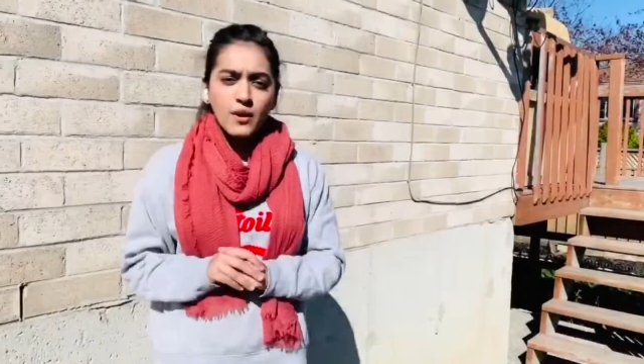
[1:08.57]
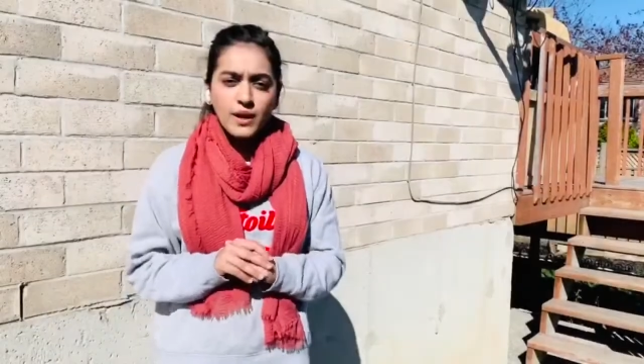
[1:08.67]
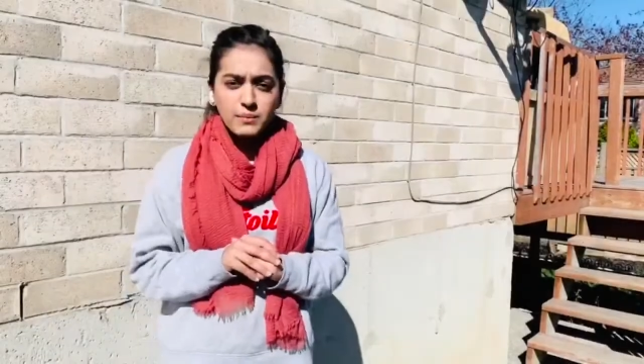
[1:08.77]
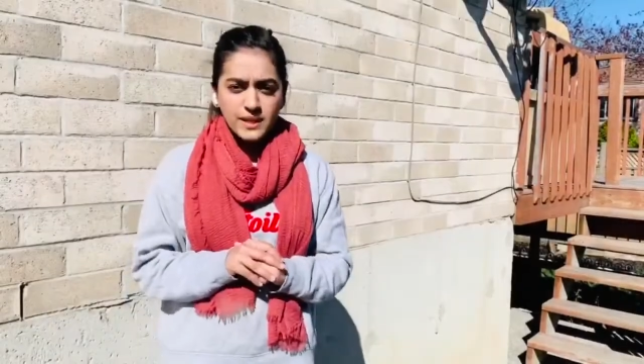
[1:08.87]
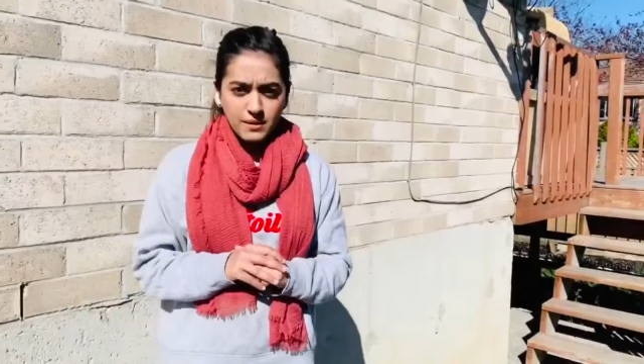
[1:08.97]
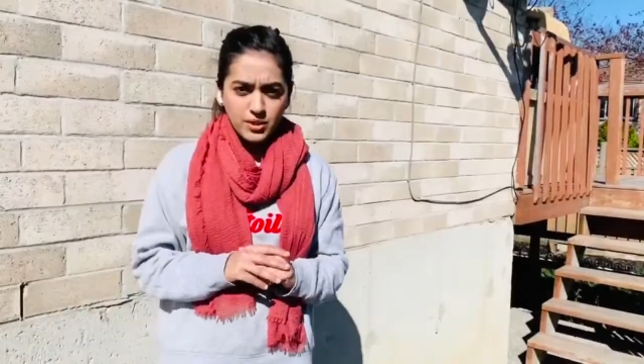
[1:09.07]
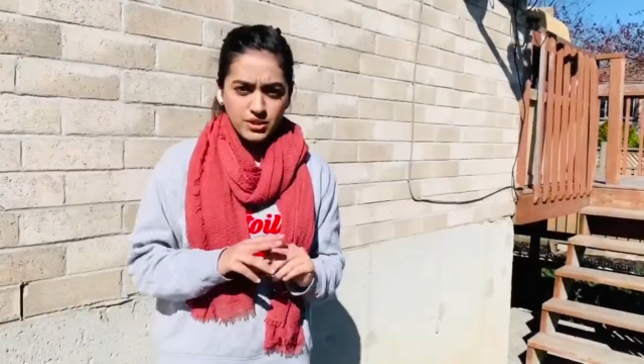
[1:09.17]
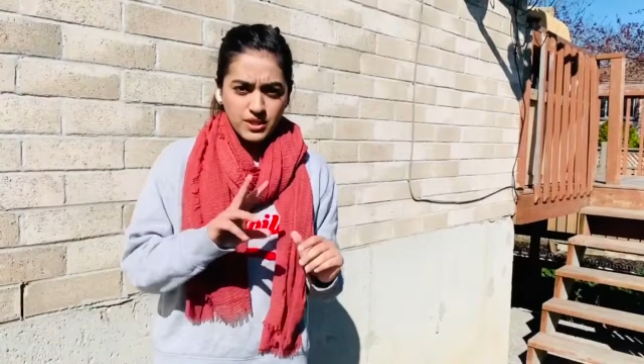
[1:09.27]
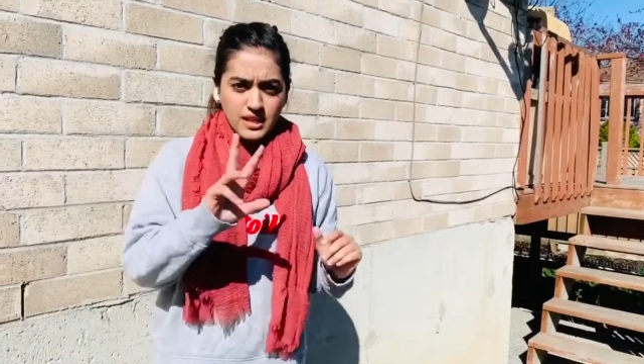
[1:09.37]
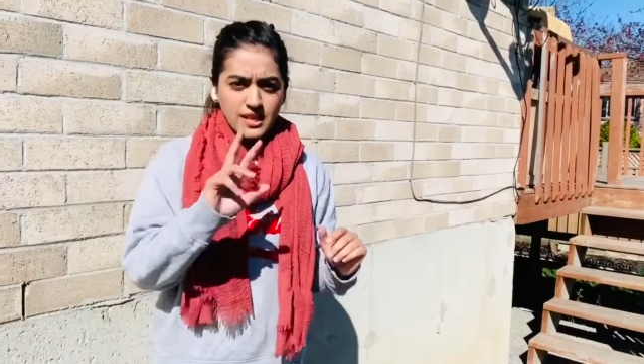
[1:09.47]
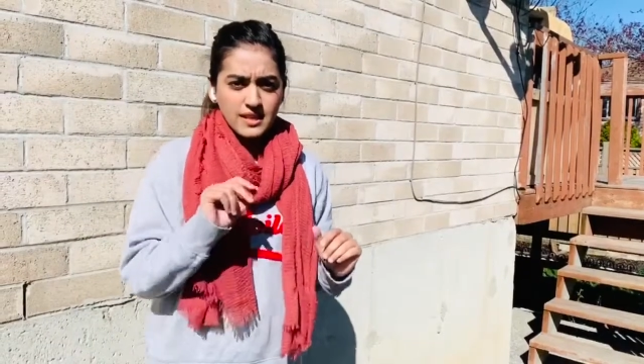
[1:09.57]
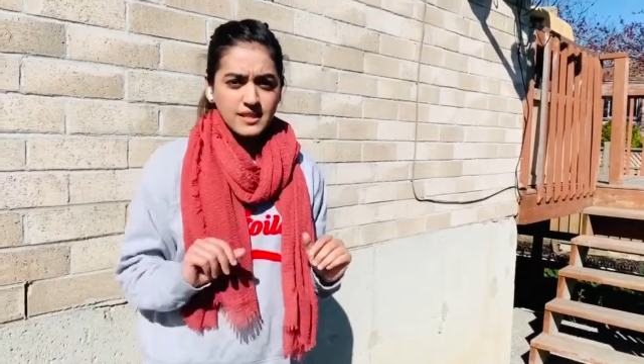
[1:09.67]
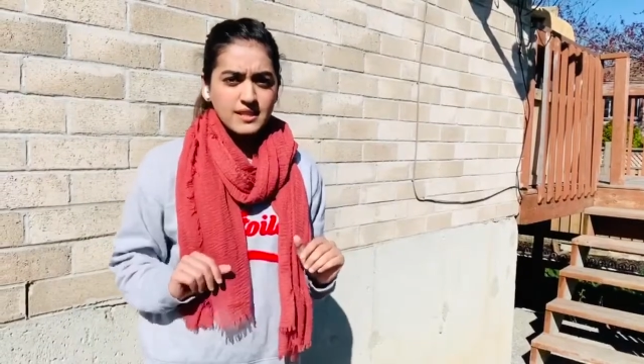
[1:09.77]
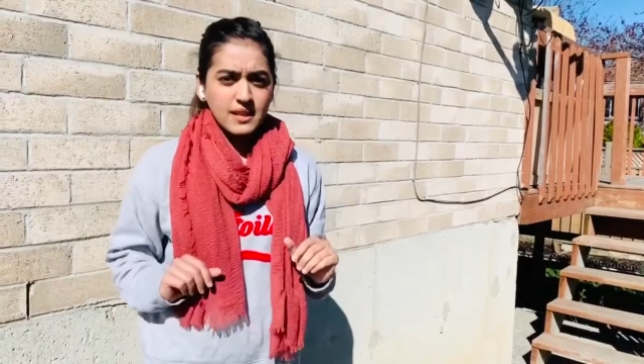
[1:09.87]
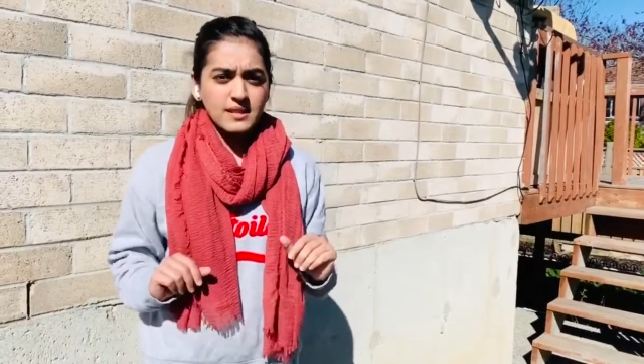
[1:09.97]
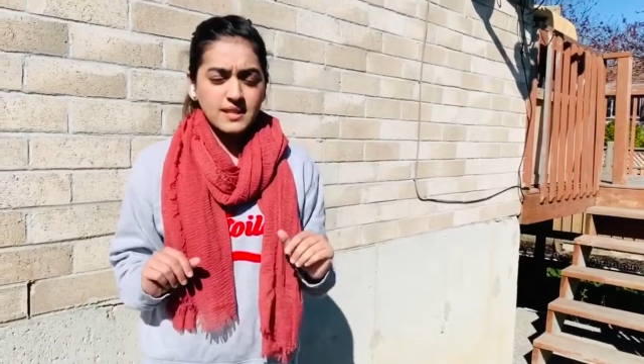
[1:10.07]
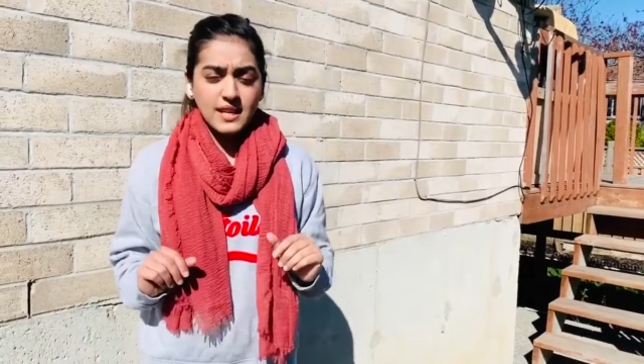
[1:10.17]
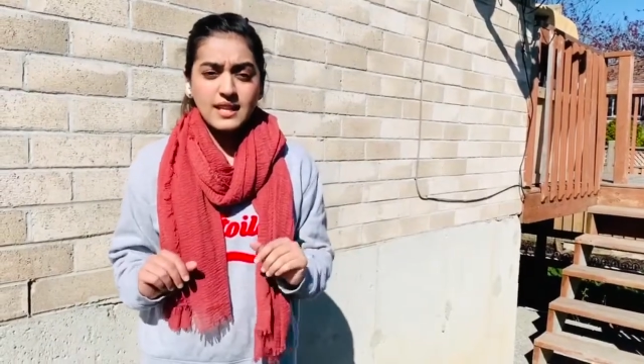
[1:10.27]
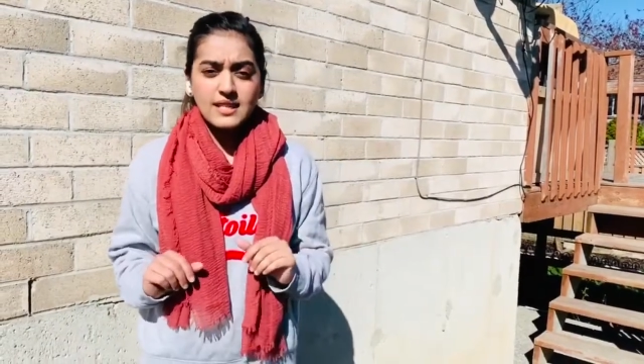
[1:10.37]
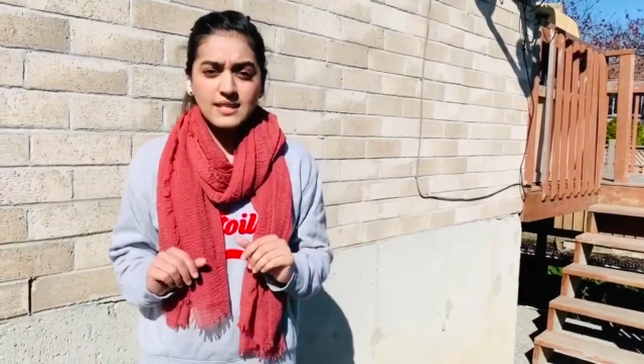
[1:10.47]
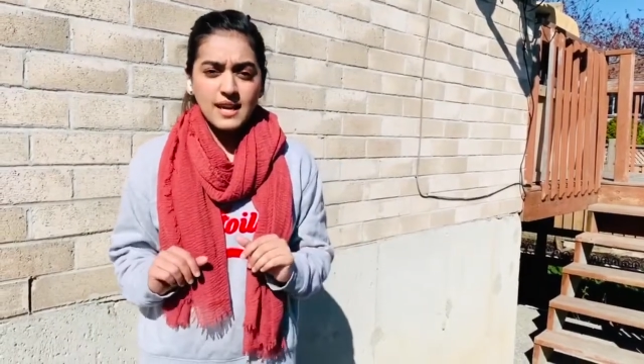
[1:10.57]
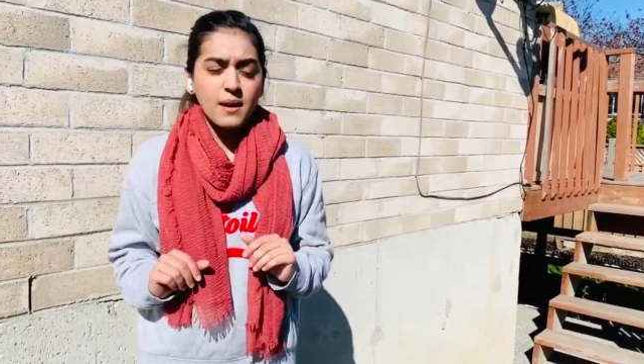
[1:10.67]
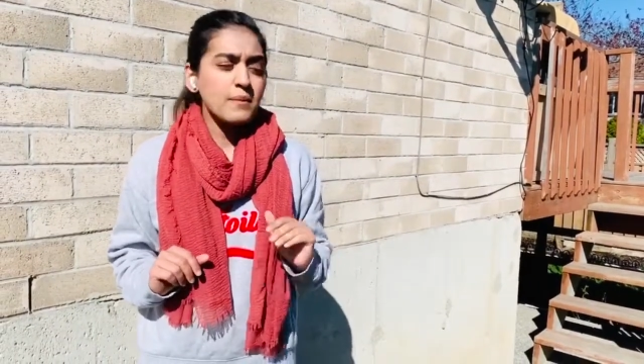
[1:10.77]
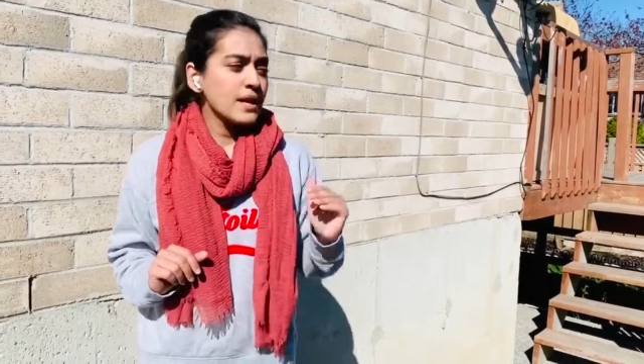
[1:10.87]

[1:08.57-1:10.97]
I'll be demonstrating the second step.